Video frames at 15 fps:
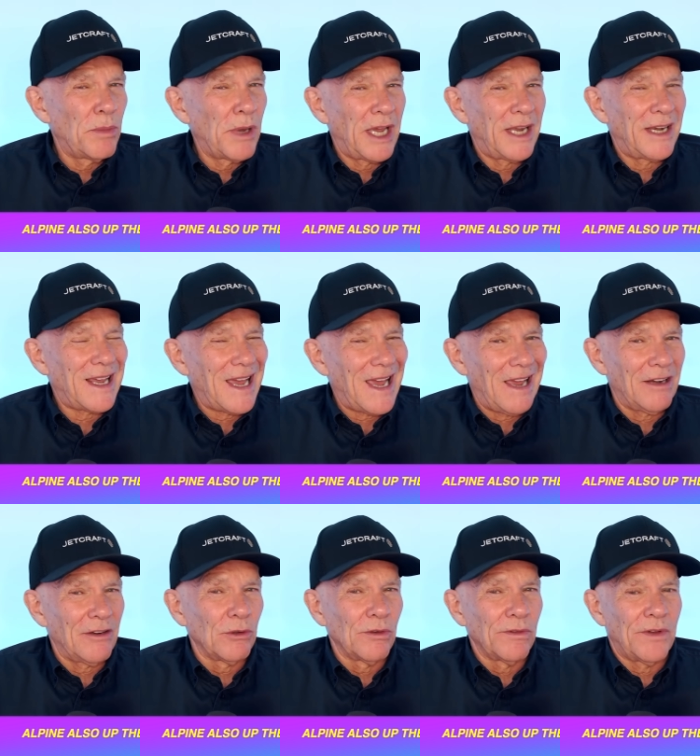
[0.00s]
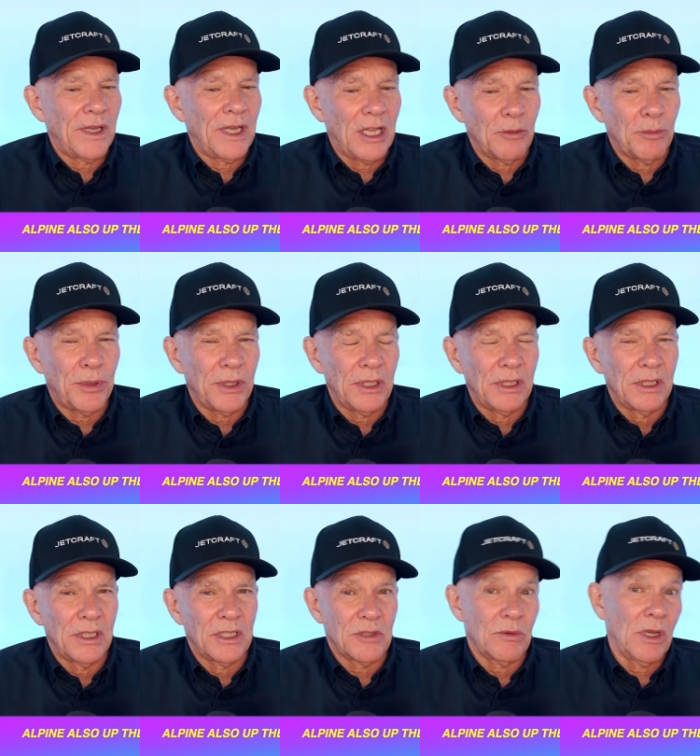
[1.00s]
bad at all for
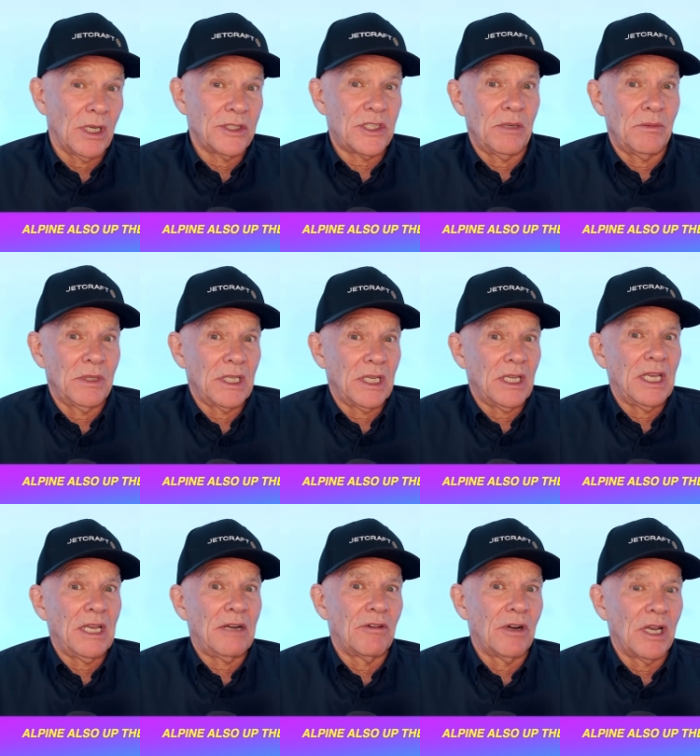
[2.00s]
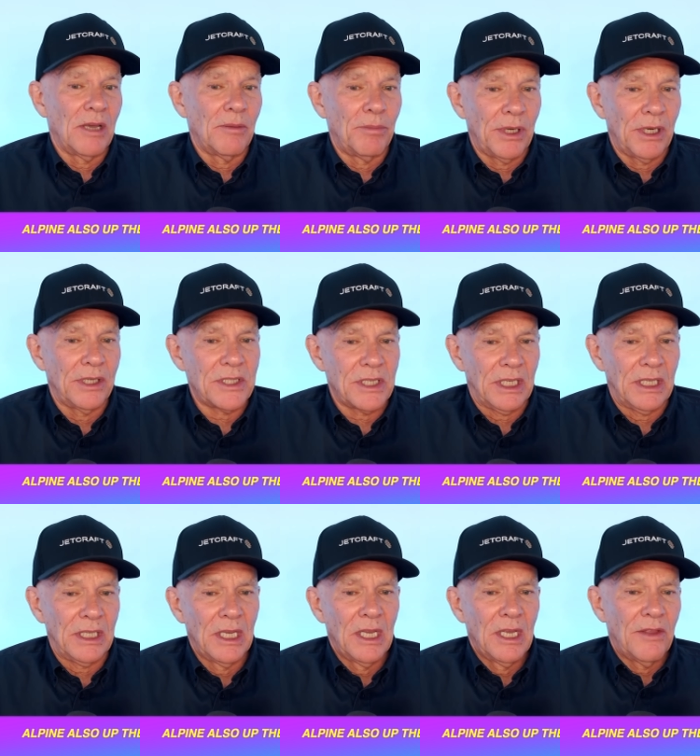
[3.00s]
Alpine as well. Assuming they can get
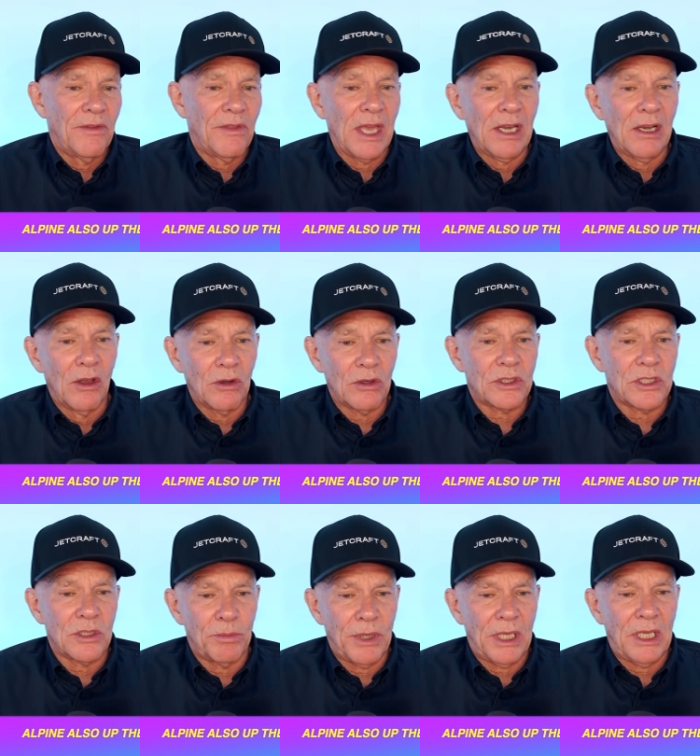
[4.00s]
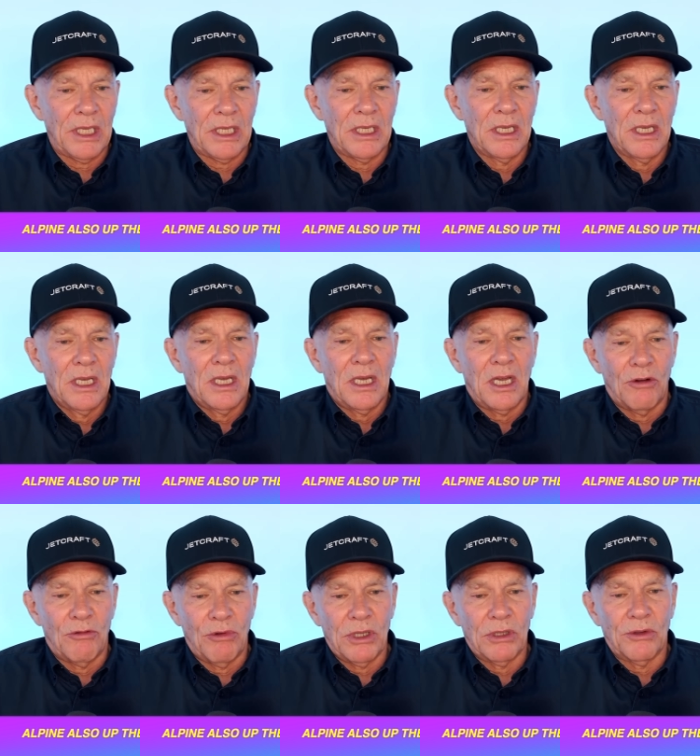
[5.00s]
reliability, they look to be a
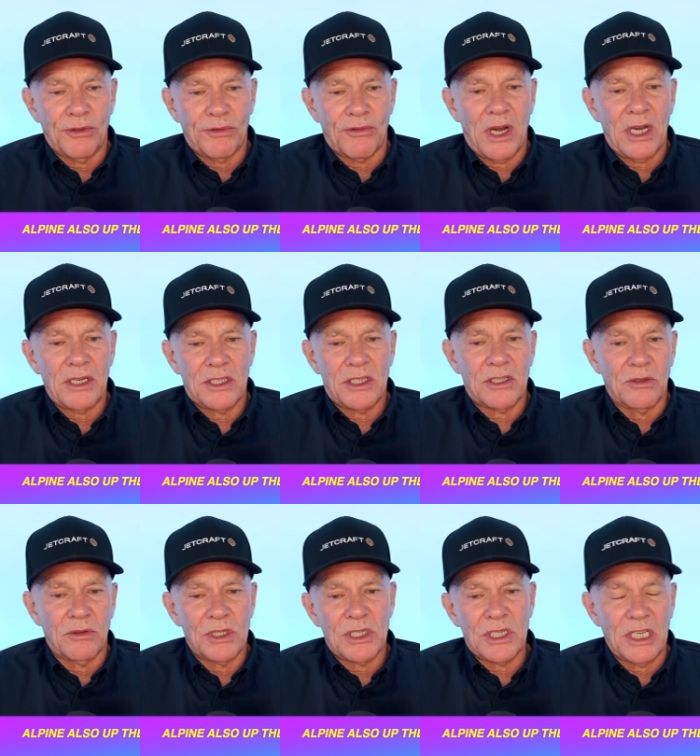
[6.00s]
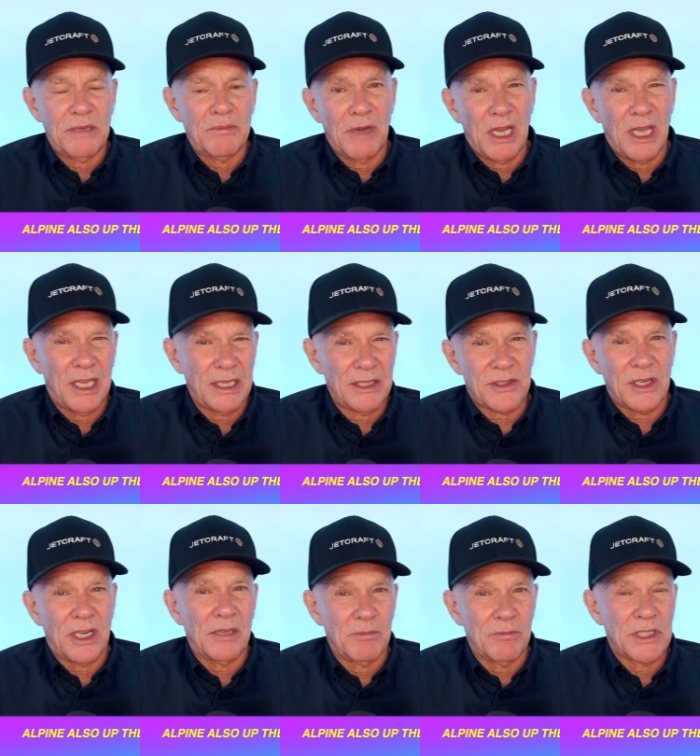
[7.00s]
real threat to a team like,
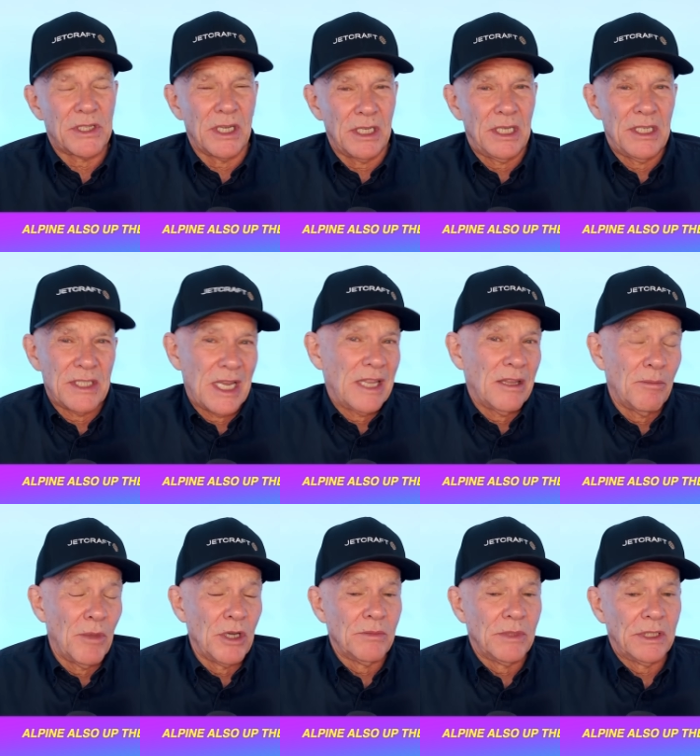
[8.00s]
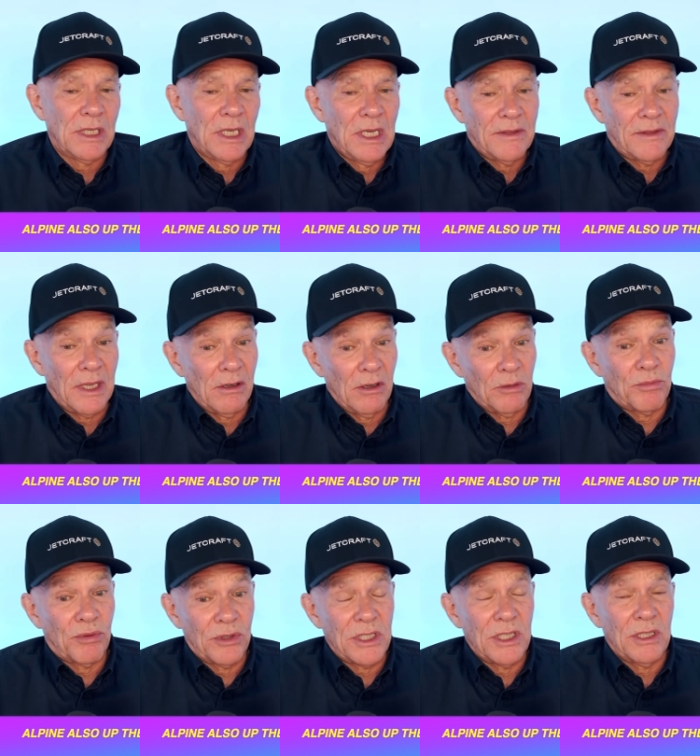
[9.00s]
say, Mercedes at the moment. They look
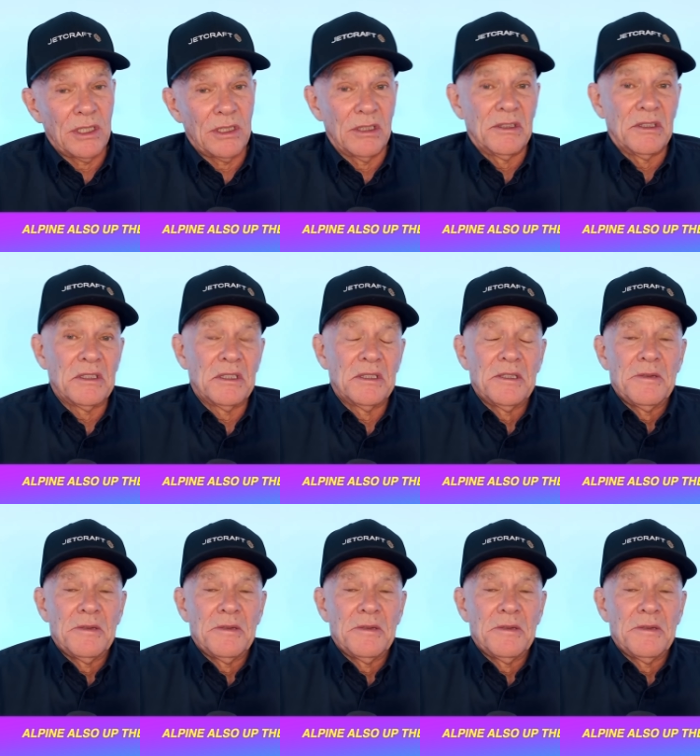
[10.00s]
pretty good.